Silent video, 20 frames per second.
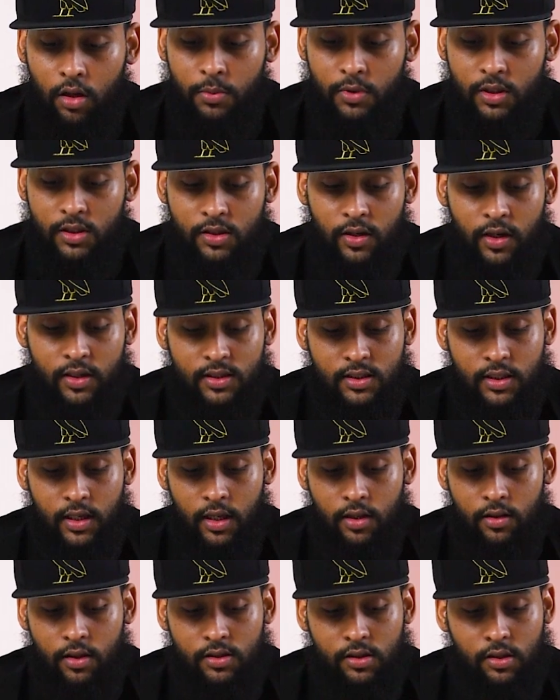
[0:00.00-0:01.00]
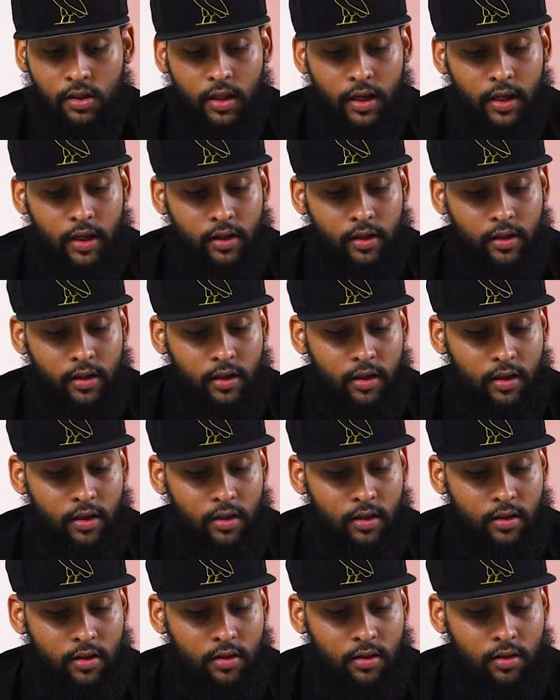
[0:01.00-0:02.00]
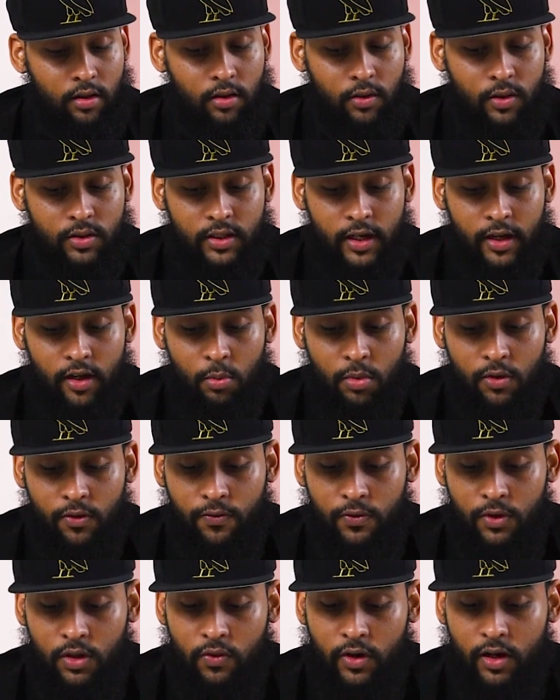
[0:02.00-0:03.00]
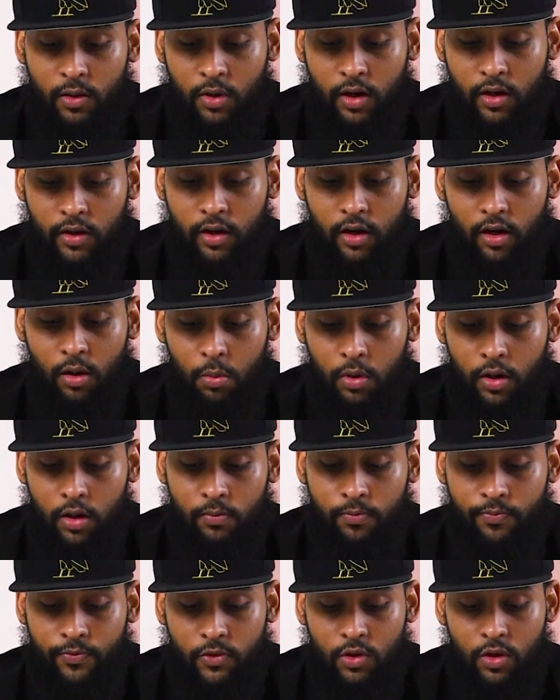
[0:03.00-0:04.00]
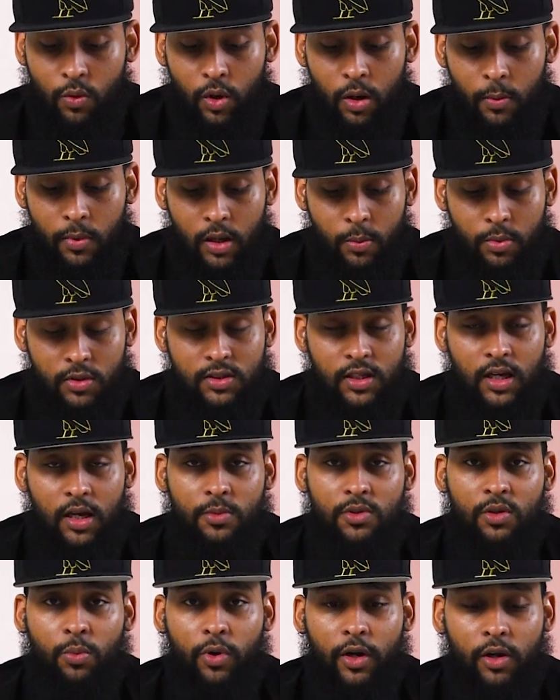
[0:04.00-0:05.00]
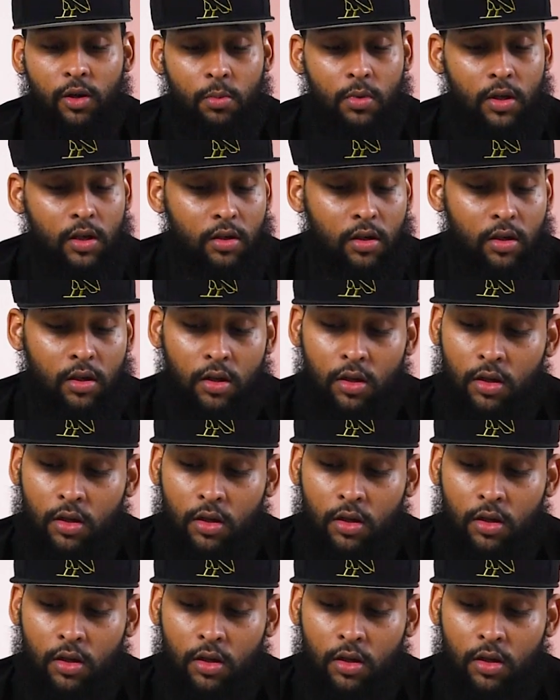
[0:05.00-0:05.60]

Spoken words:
These are a 10. These are like a little tight on my feet right around here, but you wear them a couple times, you'll break them in.